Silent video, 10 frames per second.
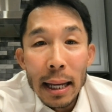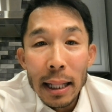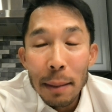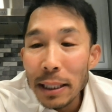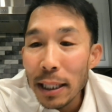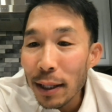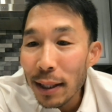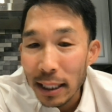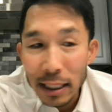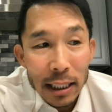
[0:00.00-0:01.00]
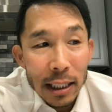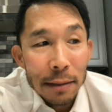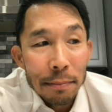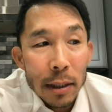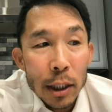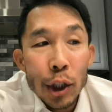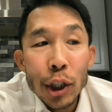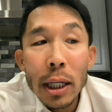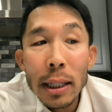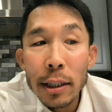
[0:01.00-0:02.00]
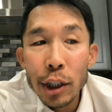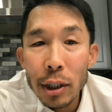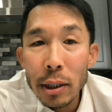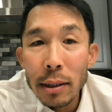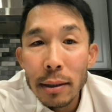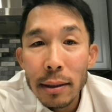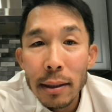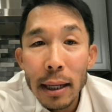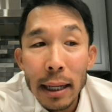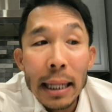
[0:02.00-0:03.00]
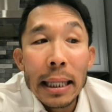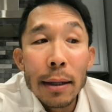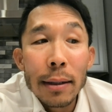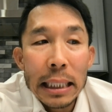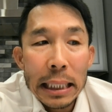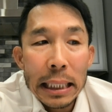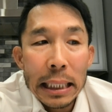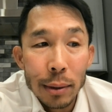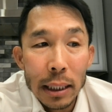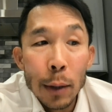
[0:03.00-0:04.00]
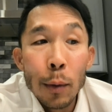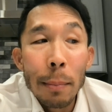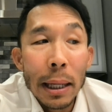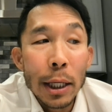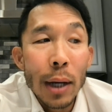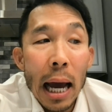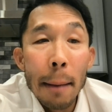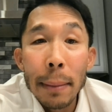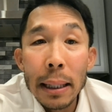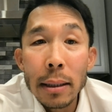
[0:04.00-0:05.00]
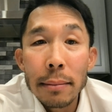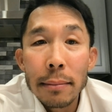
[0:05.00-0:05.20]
Let me tell you this you share literature, and I guarantee you it will make you happy